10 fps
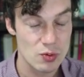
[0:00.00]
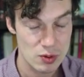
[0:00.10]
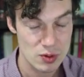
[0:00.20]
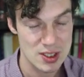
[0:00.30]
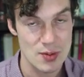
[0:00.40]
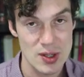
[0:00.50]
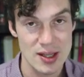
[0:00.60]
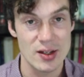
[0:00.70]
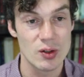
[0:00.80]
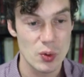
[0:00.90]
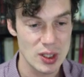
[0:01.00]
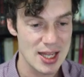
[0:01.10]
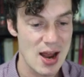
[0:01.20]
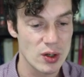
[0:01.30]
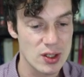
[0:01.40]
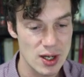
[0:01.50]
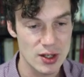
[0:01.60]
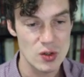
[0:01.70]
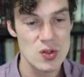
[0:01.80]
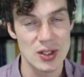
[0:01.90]
Something that will allow a
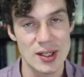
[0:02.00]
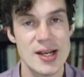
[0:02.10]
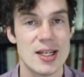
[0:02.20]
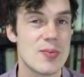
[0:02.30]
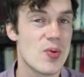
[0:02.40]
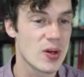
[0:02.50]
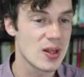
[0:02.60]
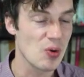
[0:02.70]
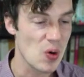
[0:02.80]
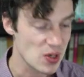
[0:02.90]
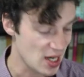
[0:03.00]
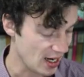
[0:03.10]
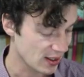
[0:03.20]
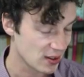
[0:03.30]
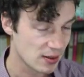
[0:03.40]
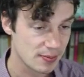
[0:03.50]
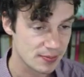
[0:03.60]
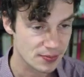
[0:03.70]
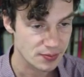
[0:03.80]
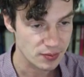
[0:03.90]
user to put in their own text.
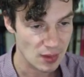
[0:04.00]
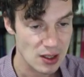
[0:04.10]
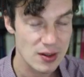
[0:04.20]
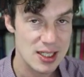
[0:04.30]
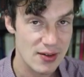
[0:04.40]
Let's have a